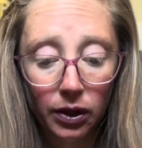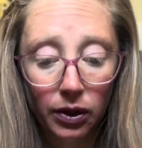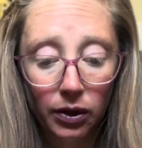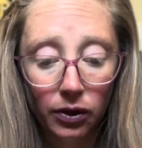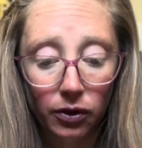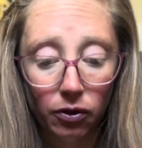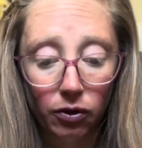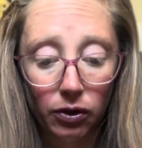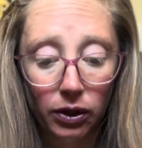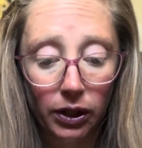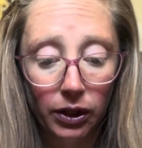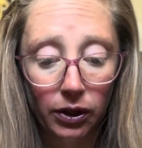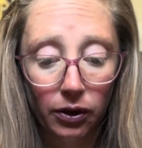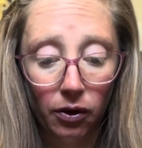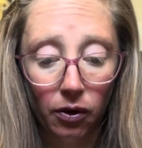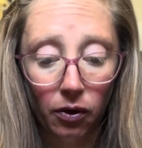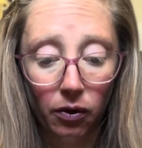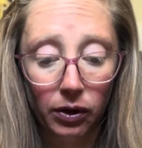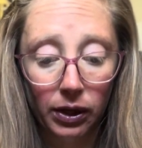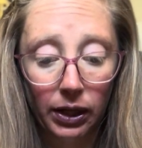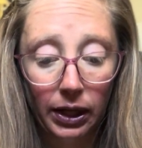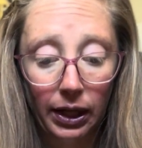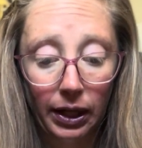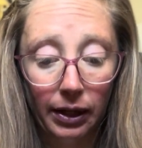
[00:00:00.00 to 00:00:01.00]
Do they know
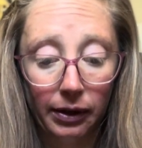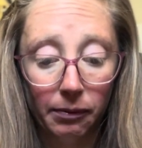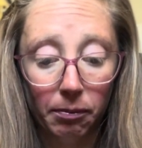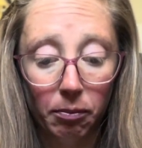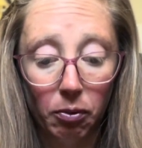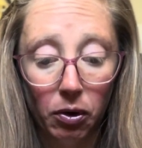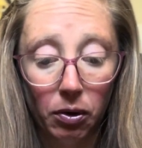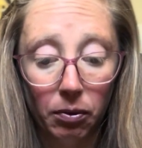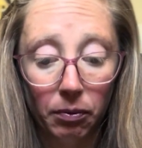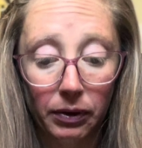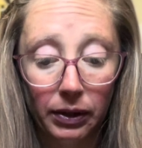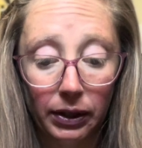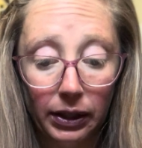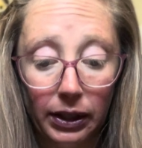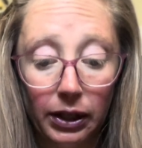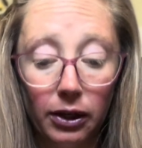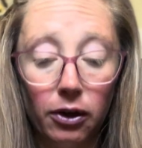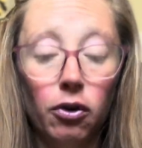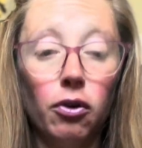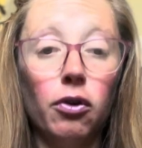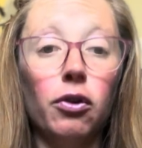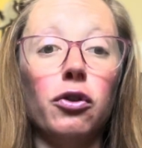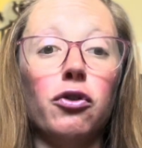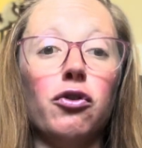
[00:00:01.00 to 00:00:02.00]
that I was born with a
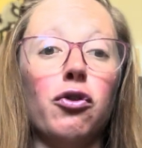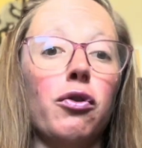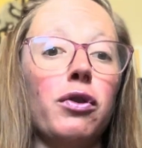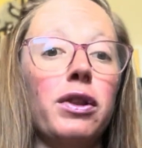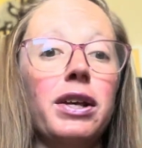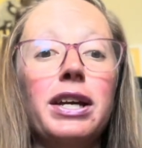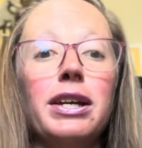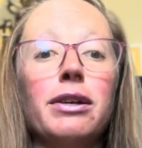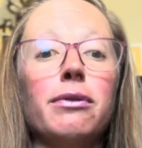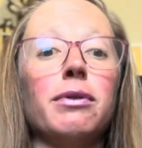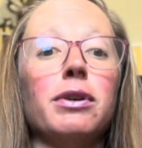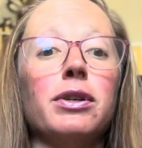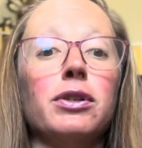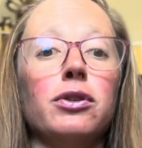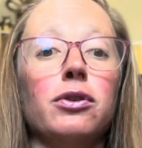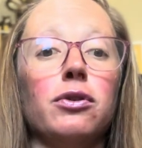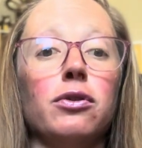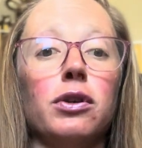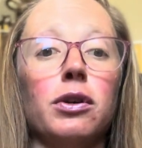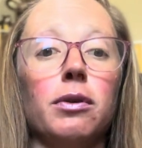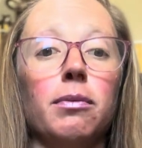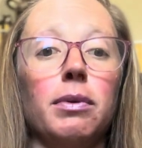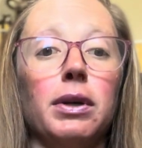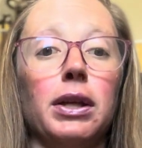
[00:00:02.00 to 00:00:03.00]
giggle? So these ones you
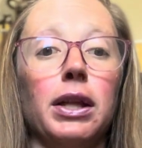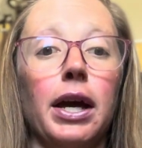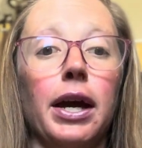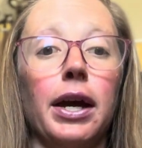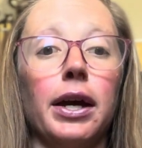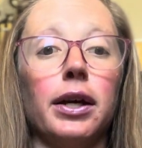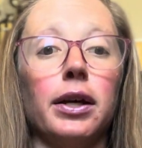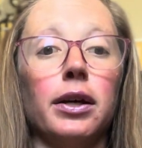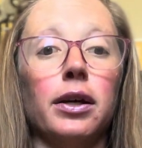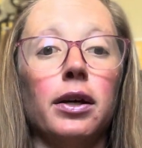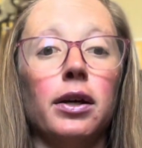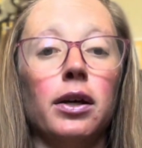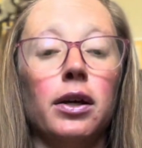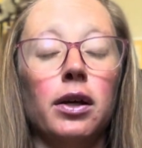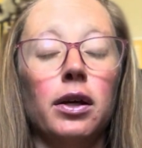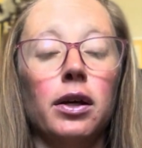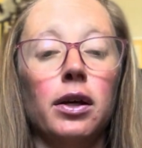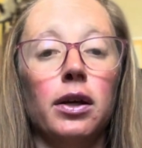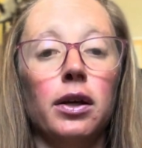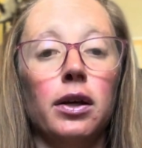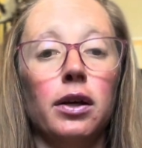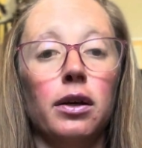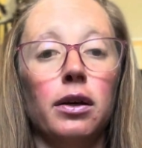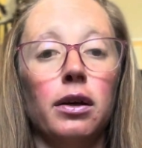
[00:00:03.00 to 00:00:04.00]
could be like,
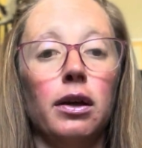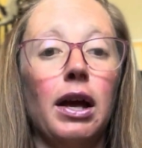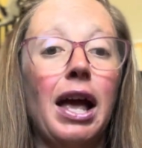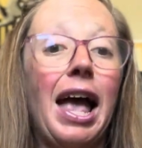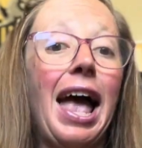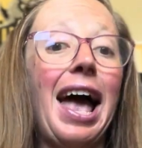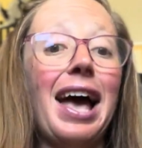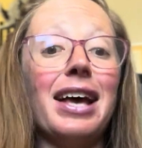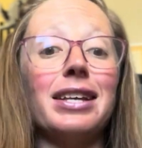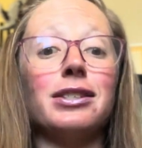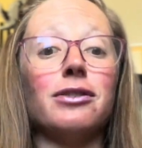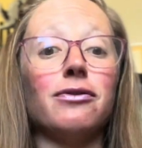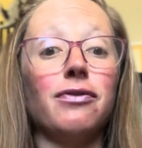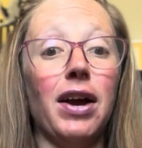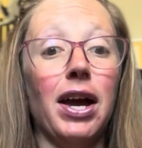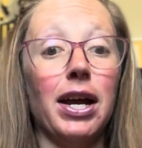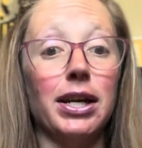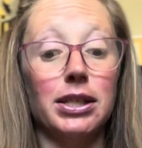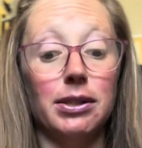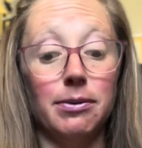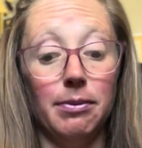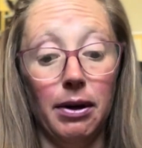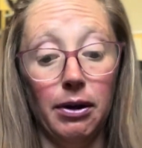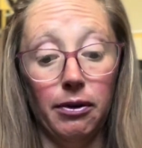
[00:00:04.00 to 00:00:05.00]
ask
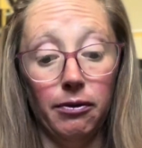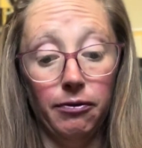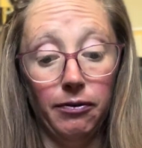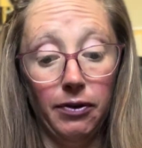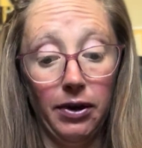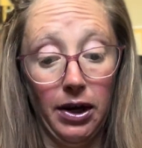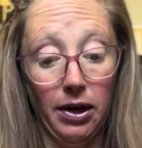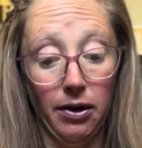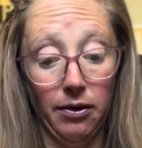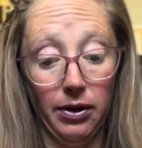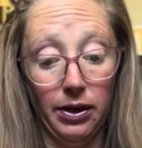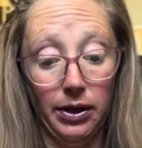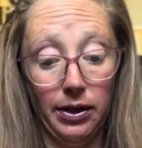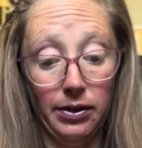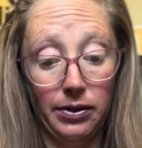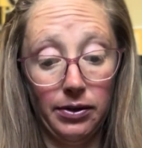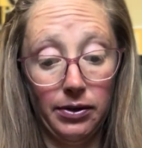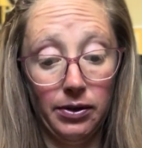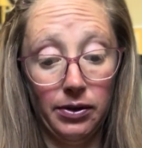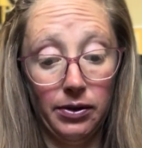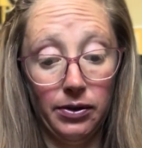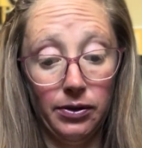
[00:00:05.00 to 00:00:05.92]
facts about fairies.